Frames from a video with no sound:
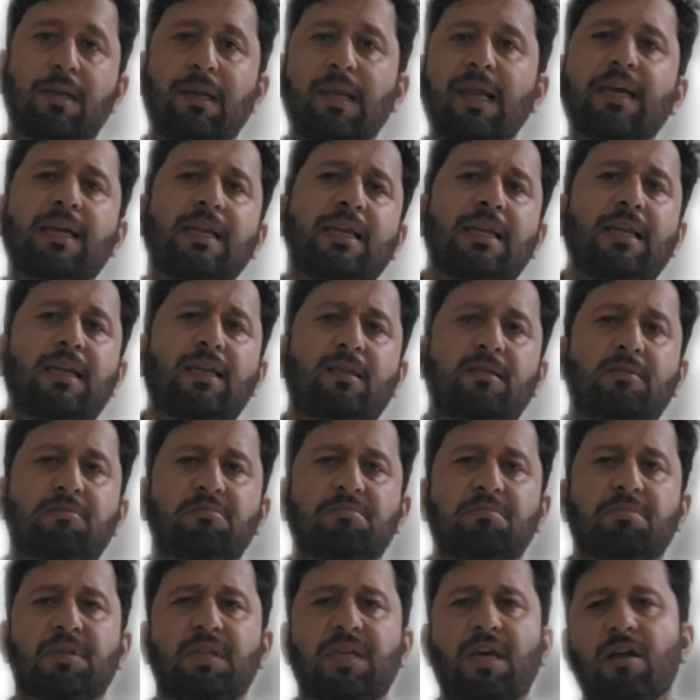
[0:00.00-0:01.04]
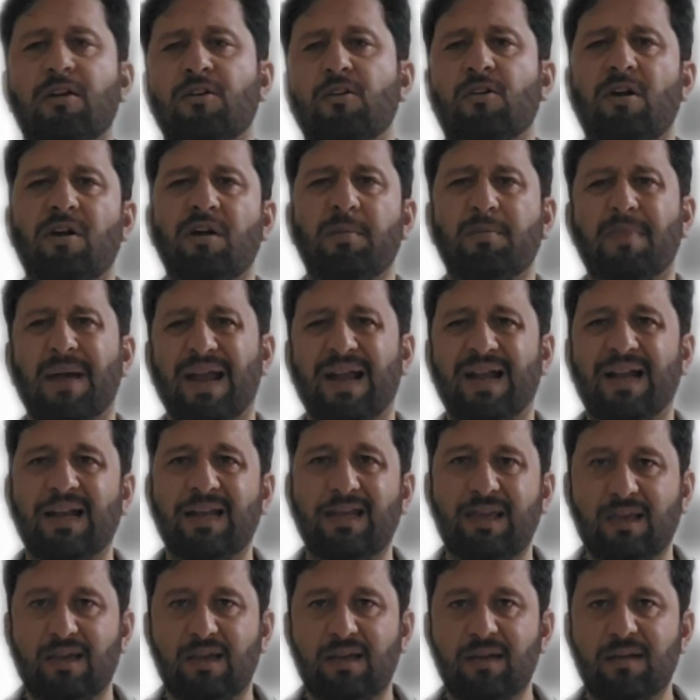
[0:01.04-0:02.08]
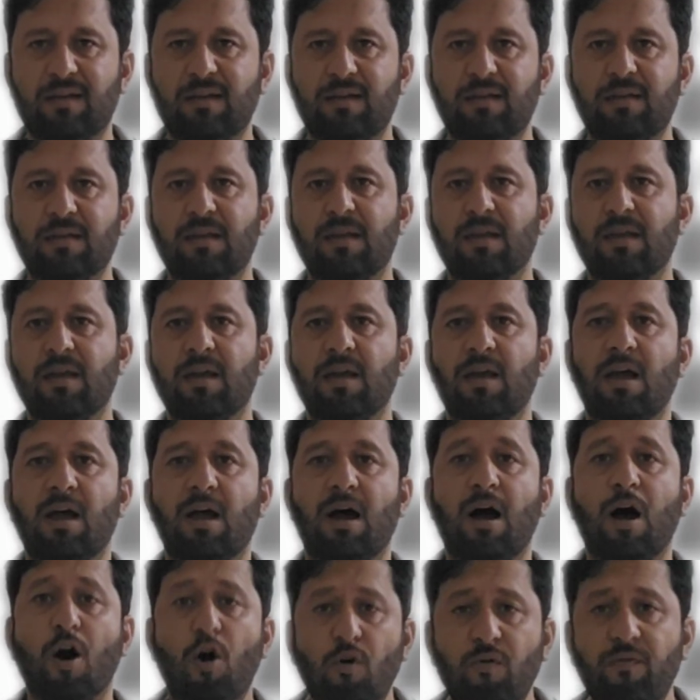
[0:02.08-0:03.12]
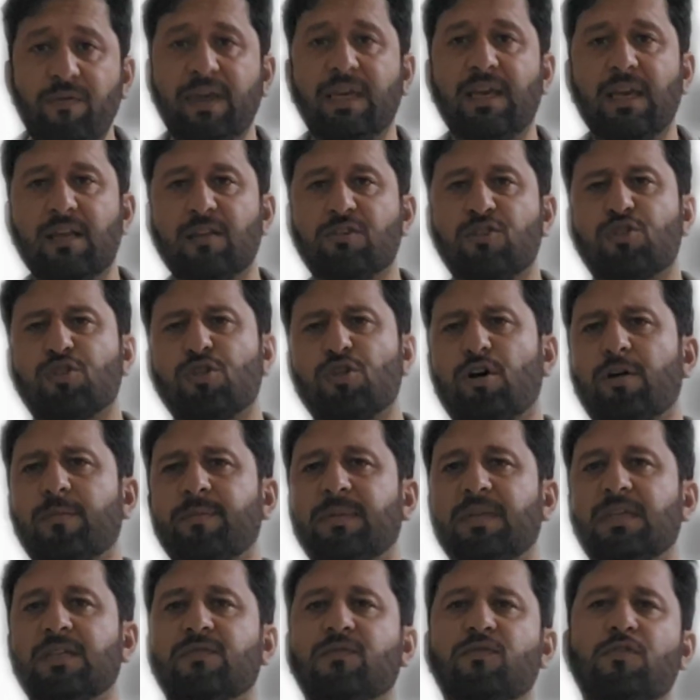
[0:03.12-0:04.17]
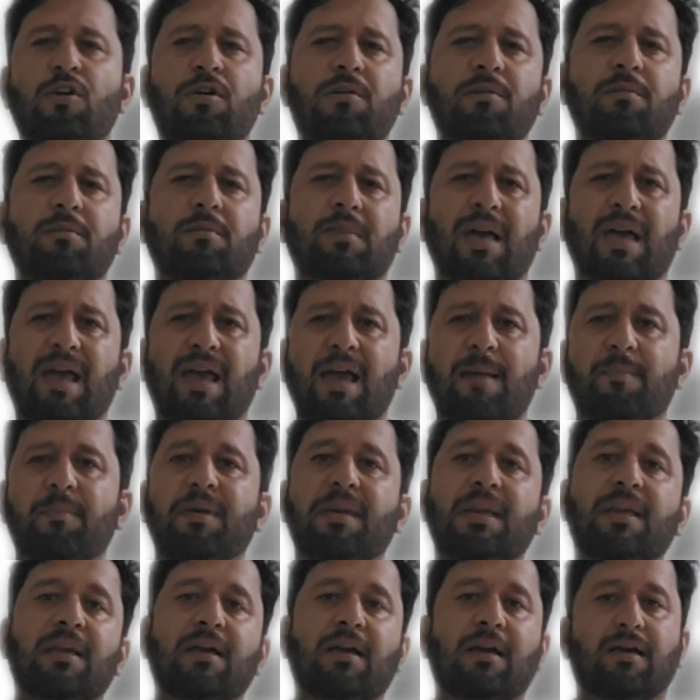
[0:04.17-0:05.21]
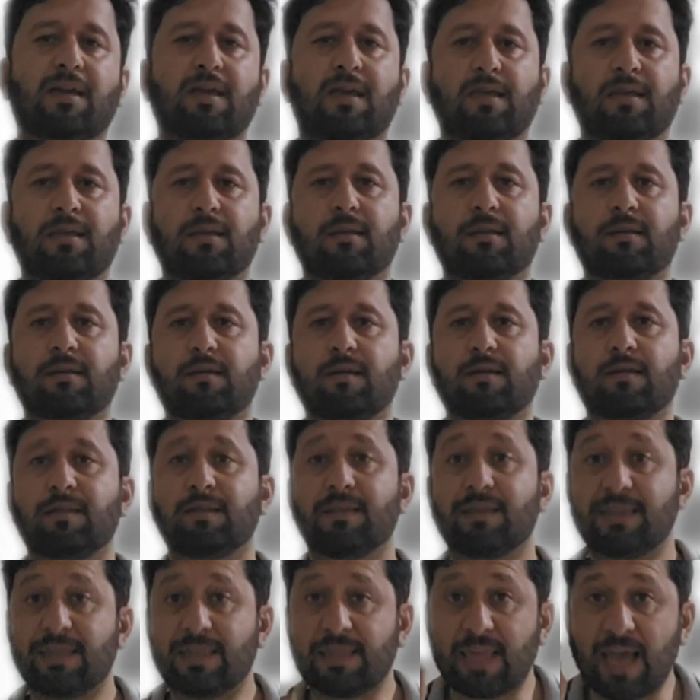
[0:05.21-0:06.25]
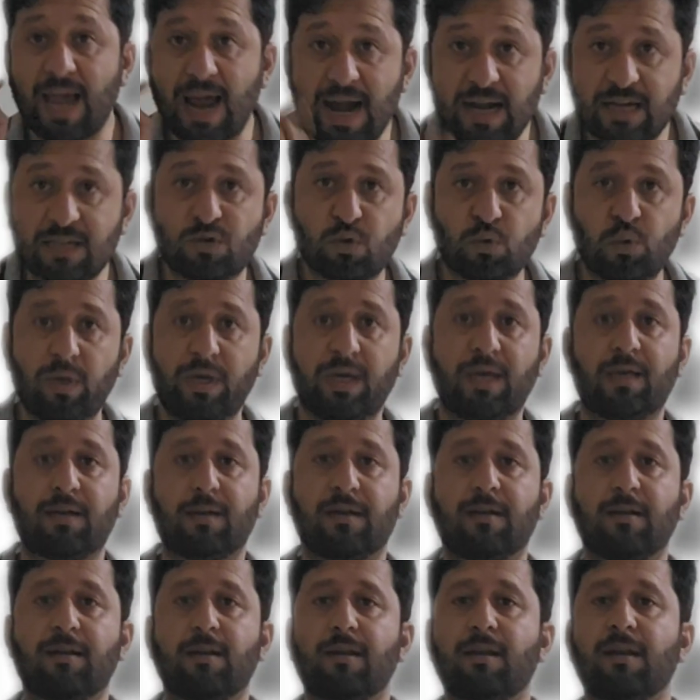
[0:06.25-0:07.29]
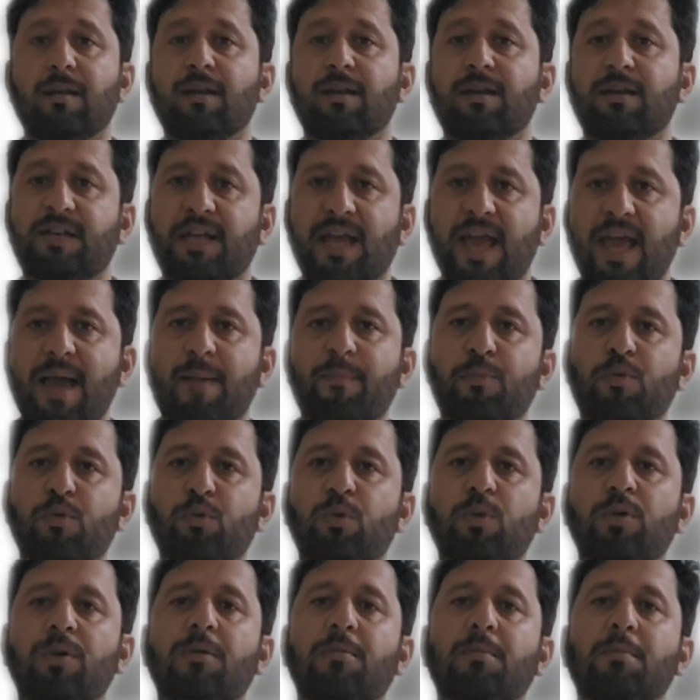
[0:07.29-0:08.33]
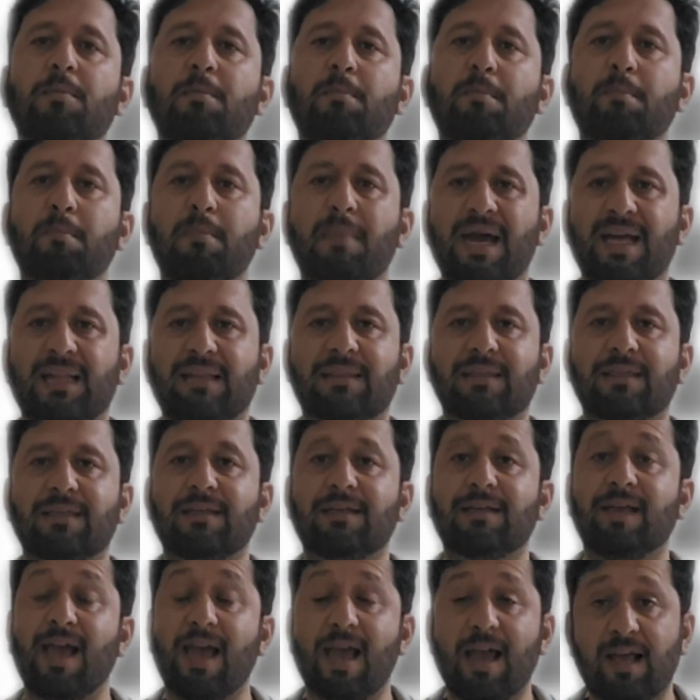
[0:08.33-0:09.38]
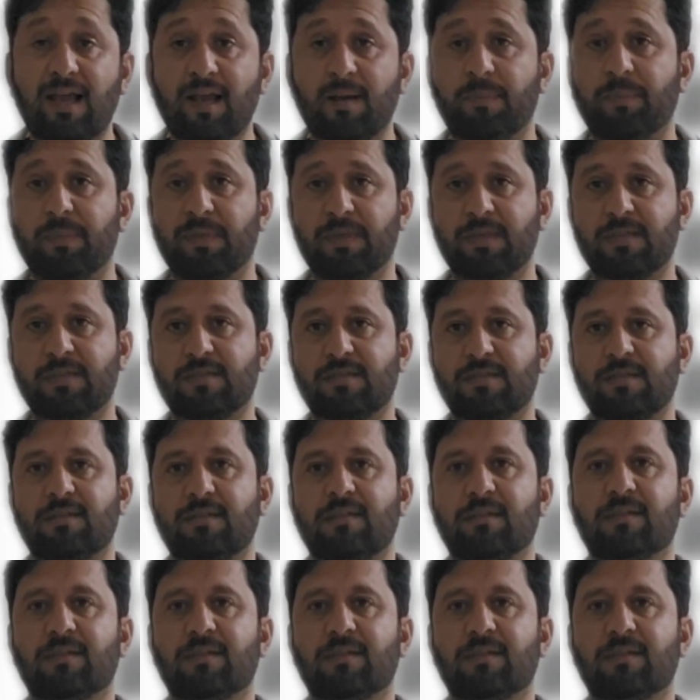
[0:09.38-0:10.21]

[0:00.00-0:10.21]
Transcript: Luckily, they are not badly hurt. How we can stop this from happening again? That's where TapRooT method help us.